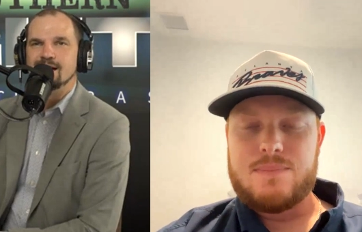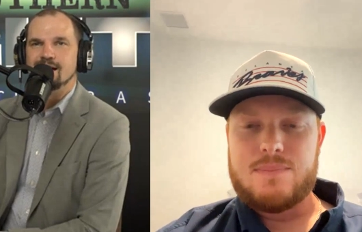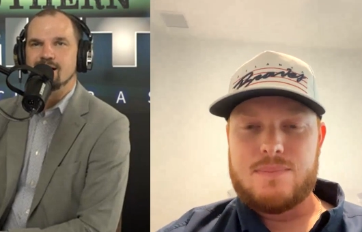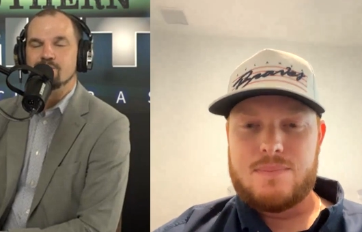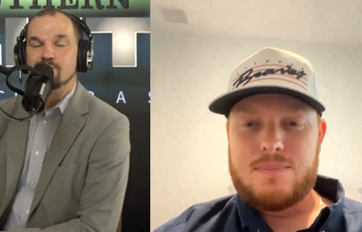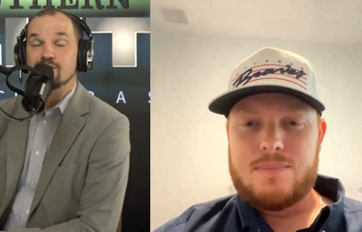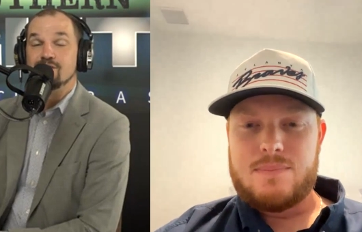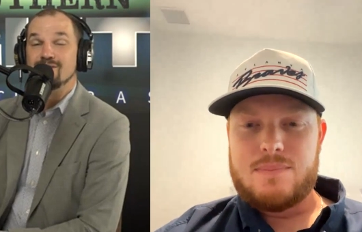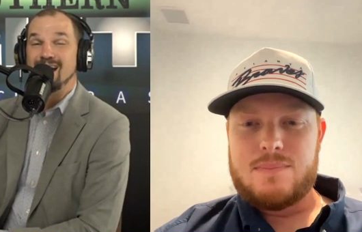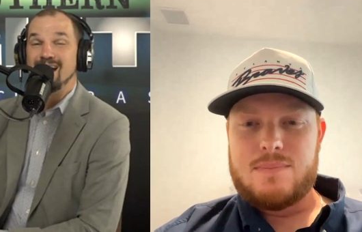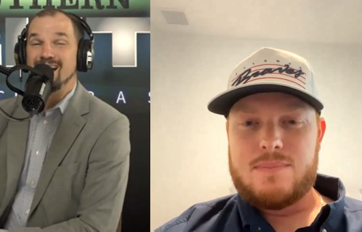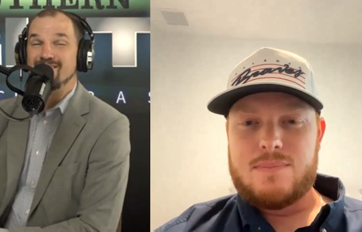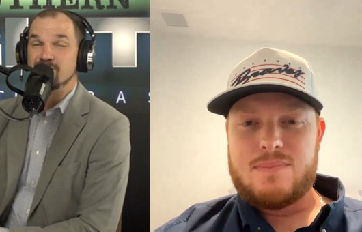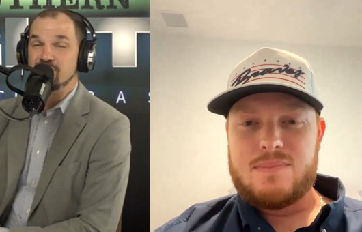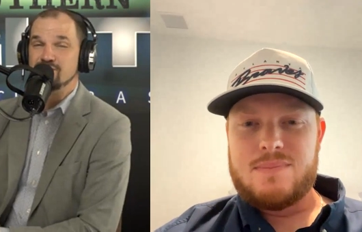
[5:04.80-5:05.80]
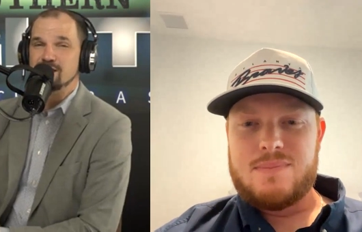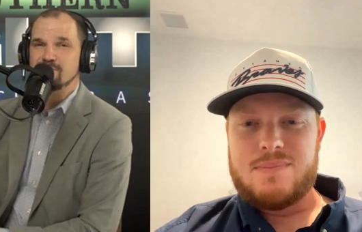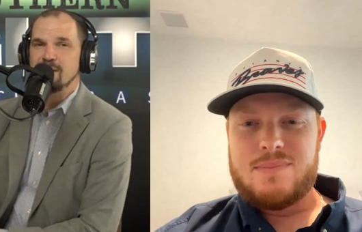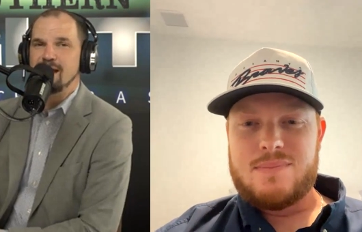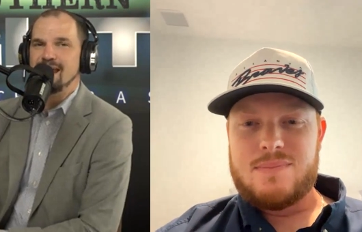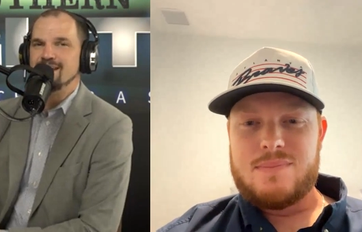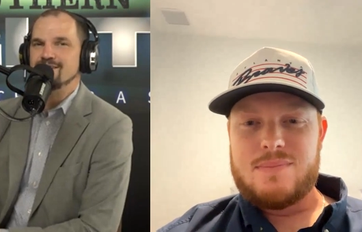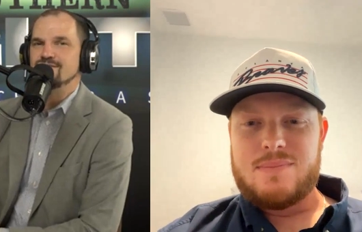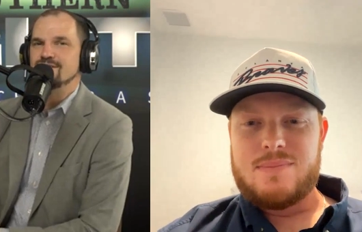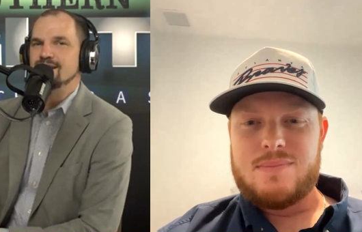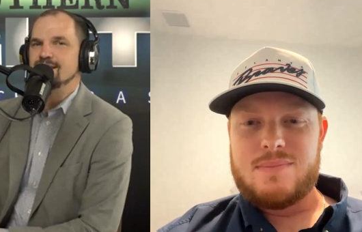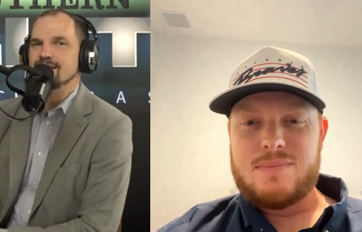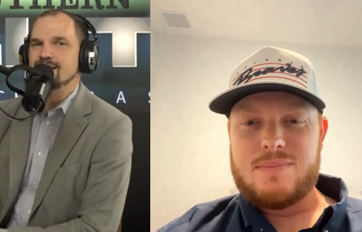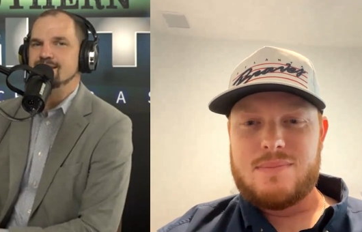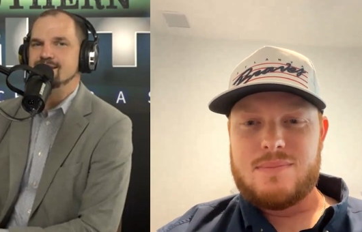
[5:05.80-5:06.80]
Speaker 1: Um, do you have a music
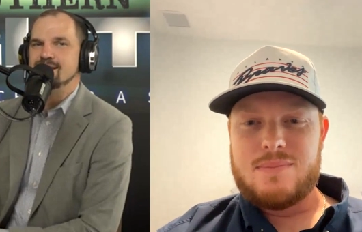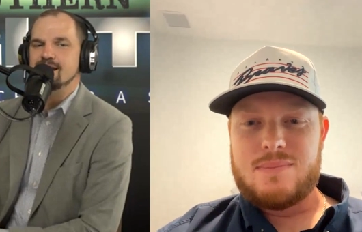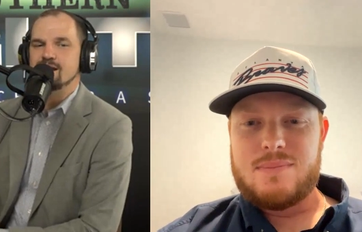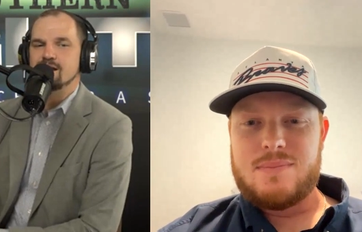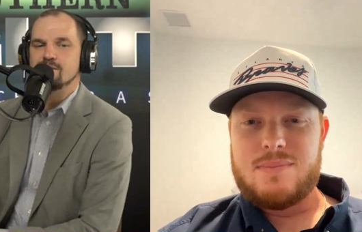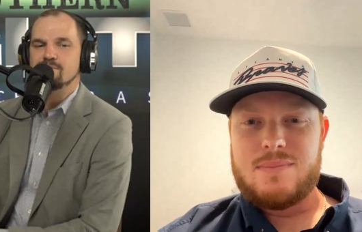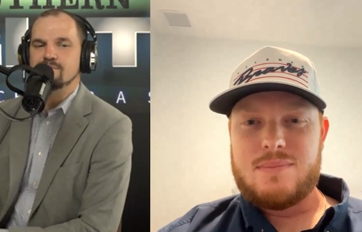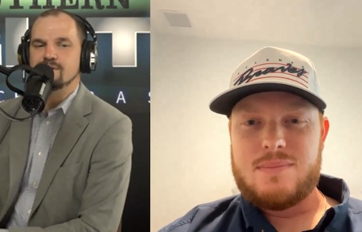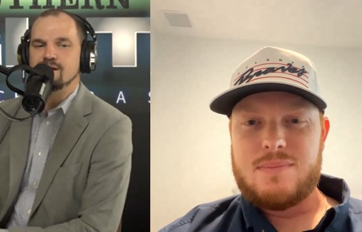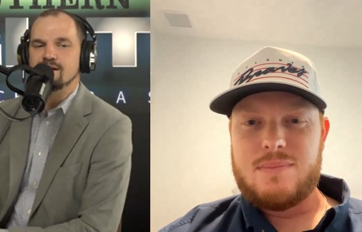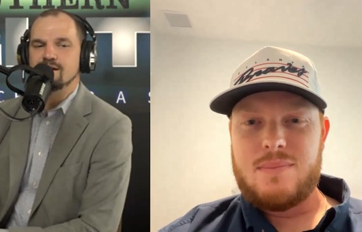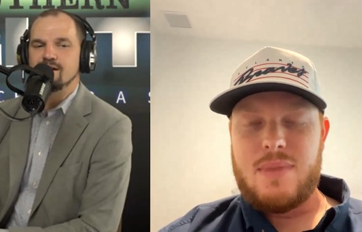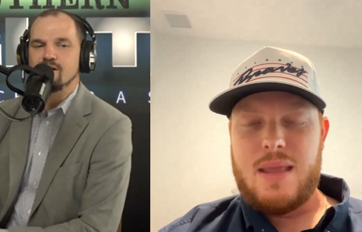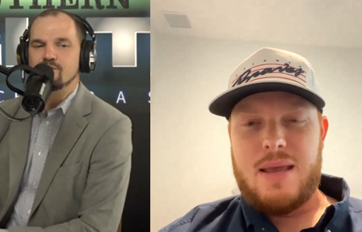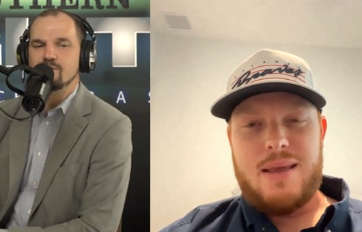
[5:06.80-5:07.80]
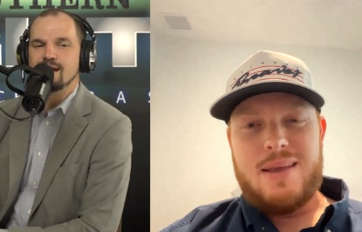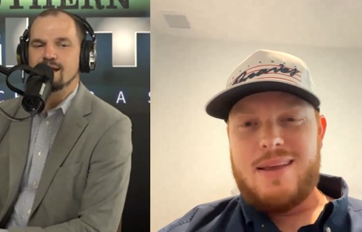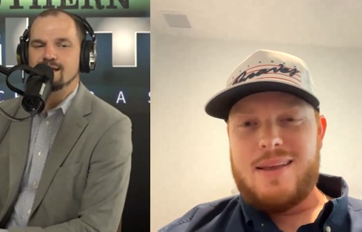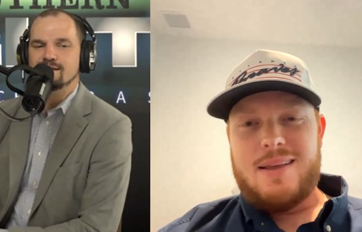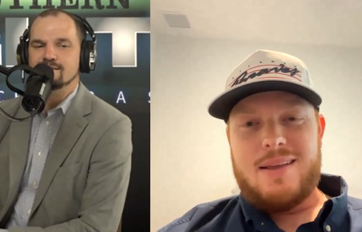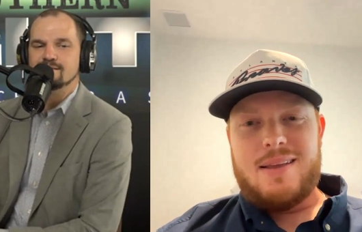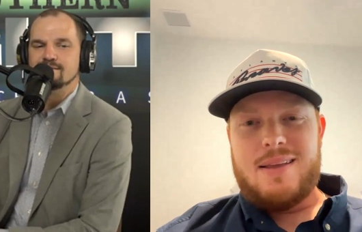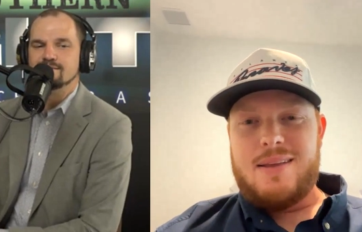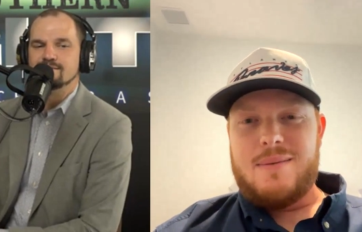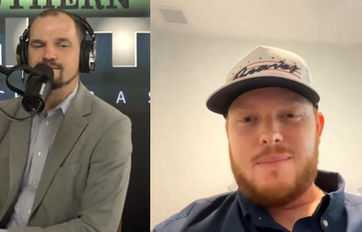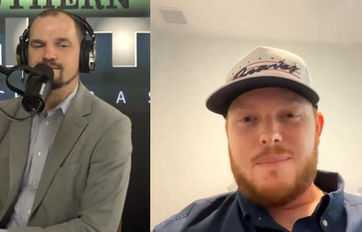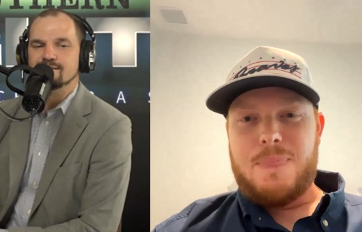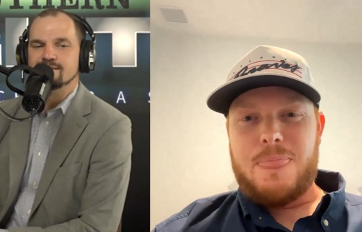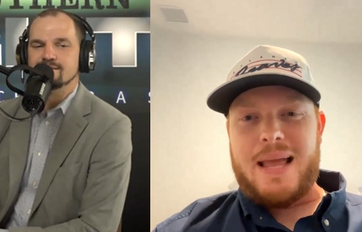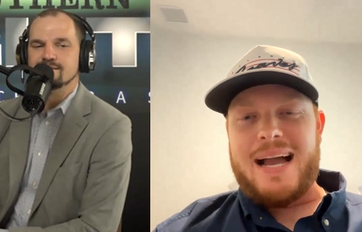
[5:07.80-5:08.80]
page or anything set up uh, already?
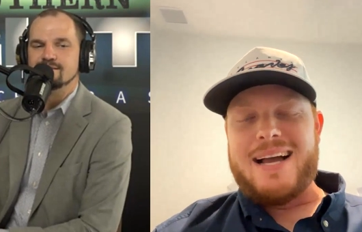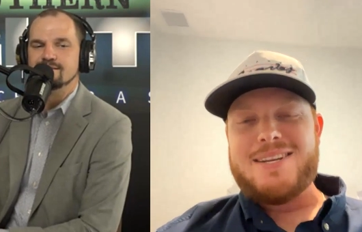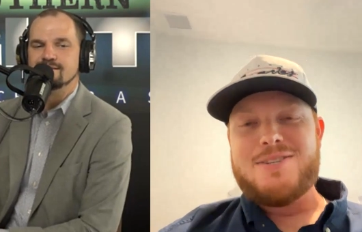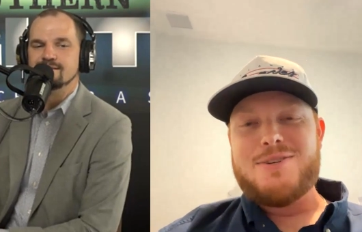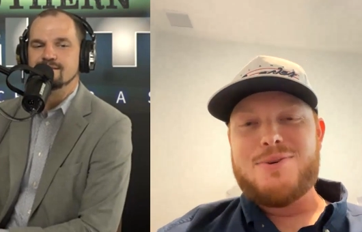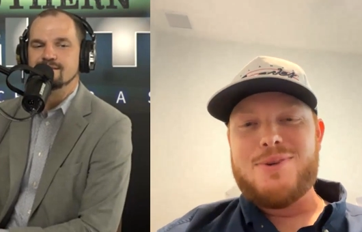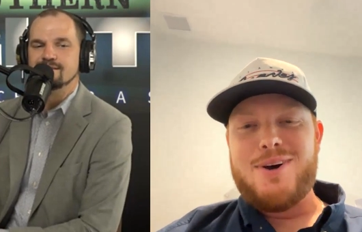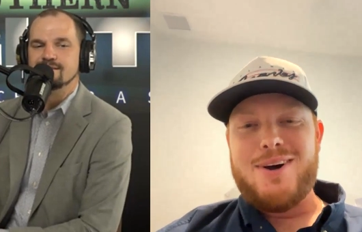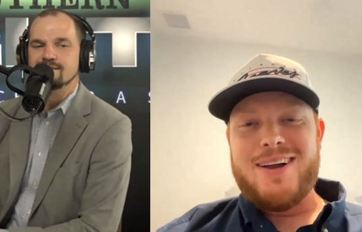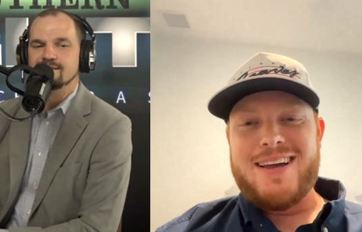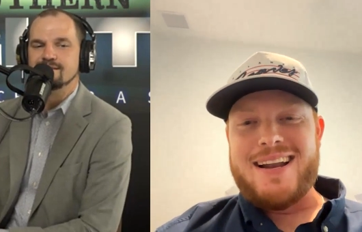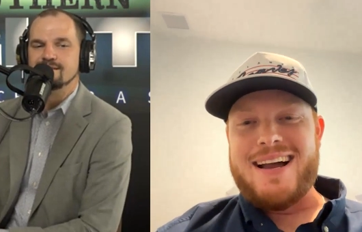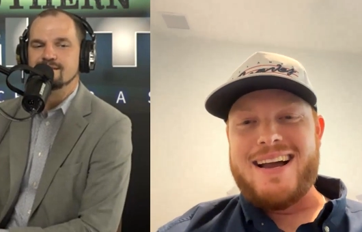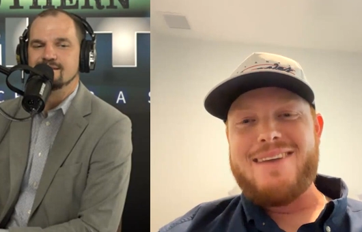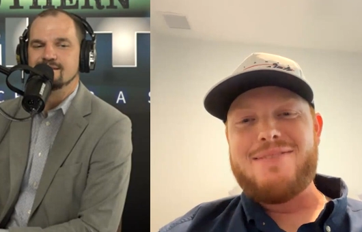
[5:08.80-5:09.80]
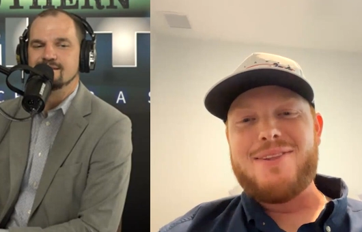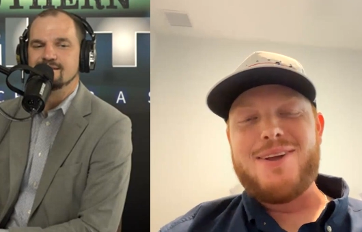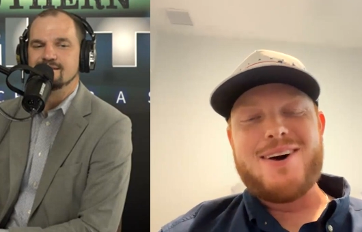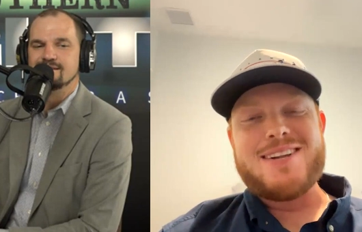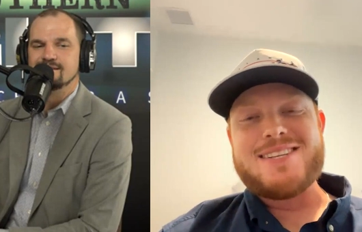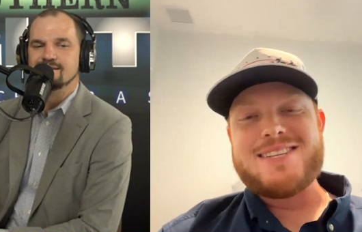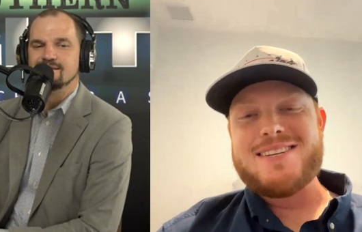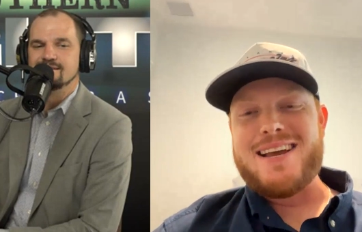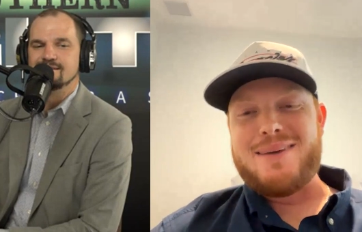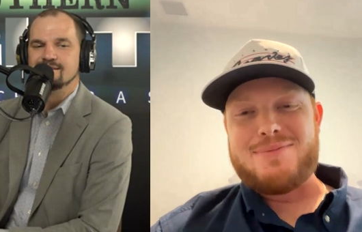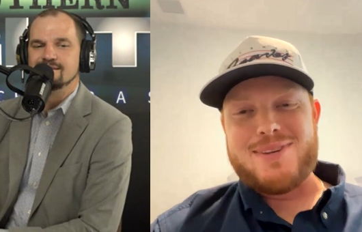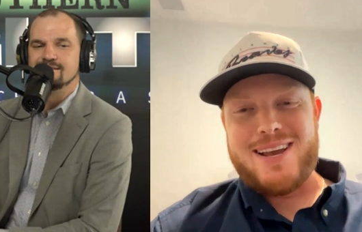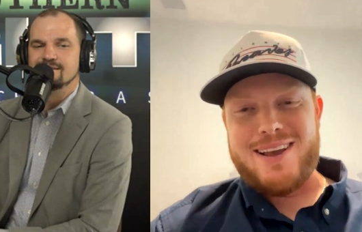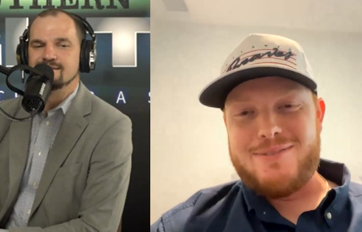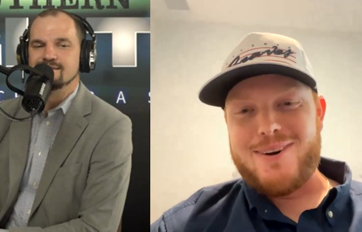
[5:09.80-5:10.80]
Speaker 2: I do not. I have a lot of
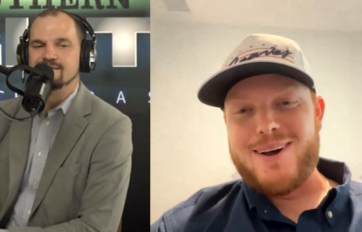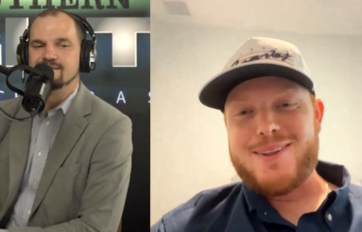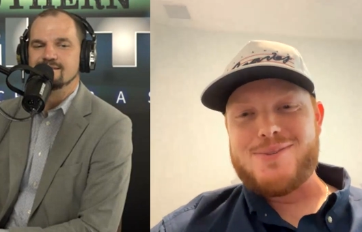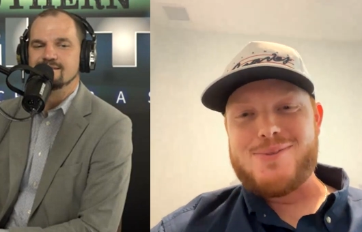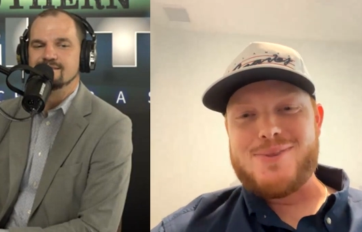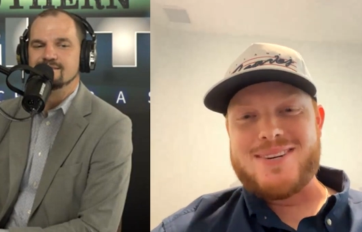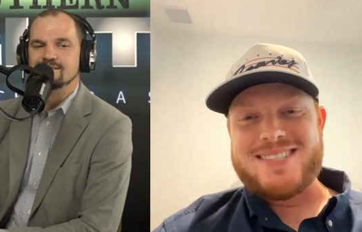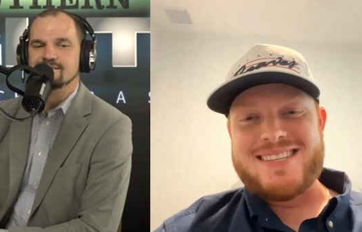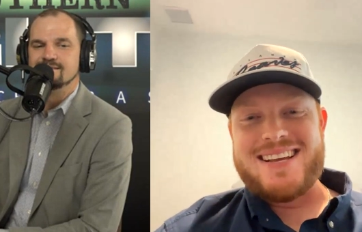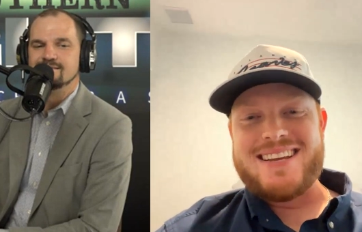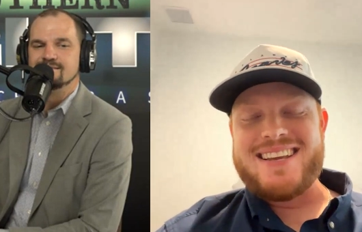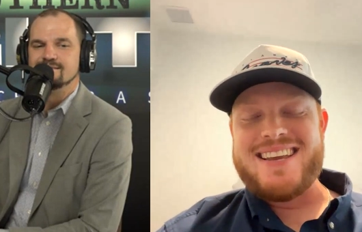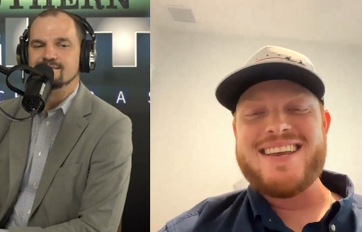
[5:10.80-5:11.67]
Snapchat followers that